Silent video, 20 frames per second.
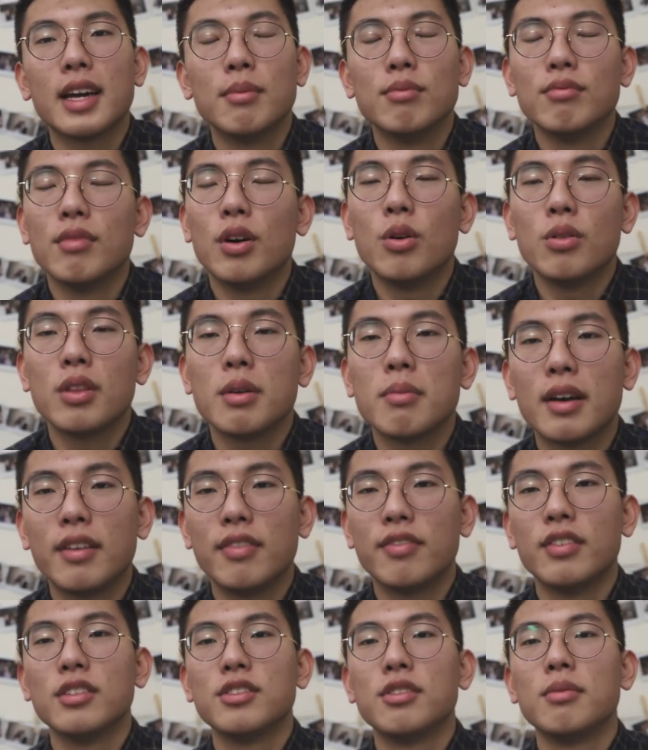I'm only my
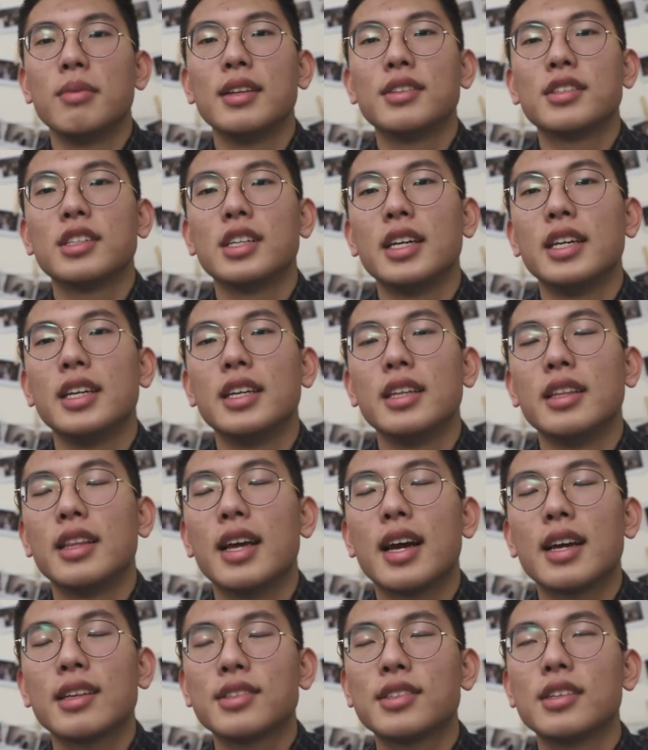first semester in.
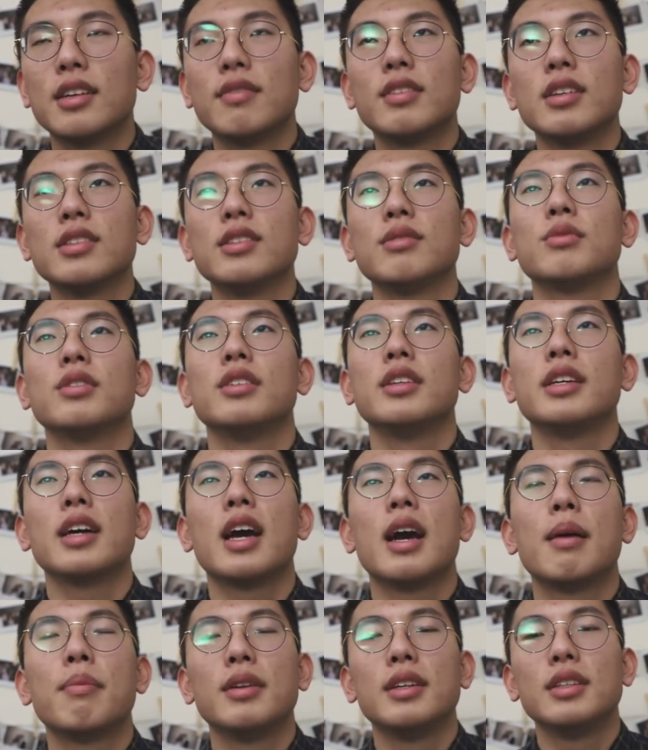That stuff doesn't really
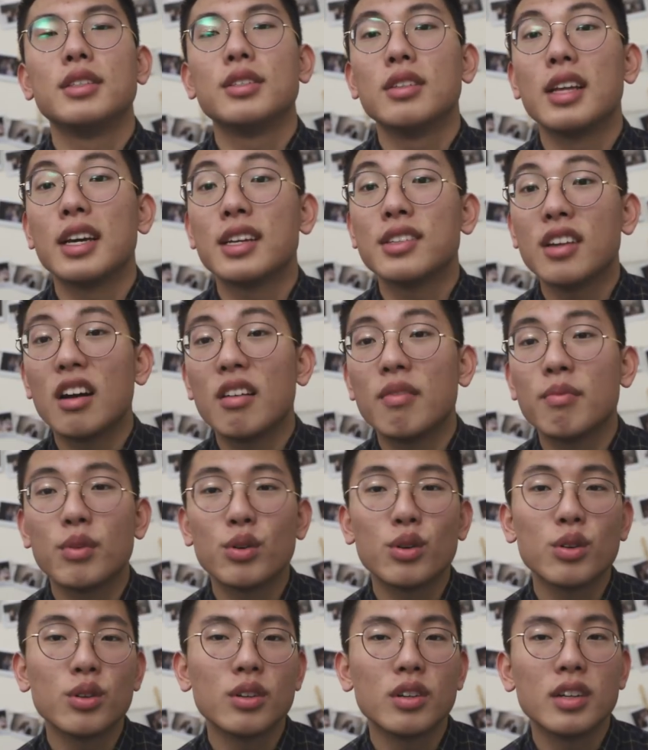happen until like
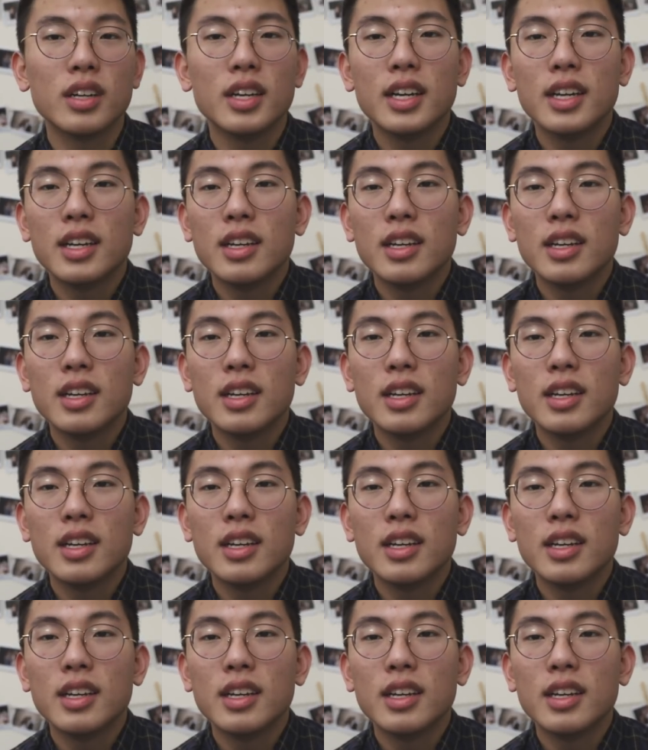sophomore,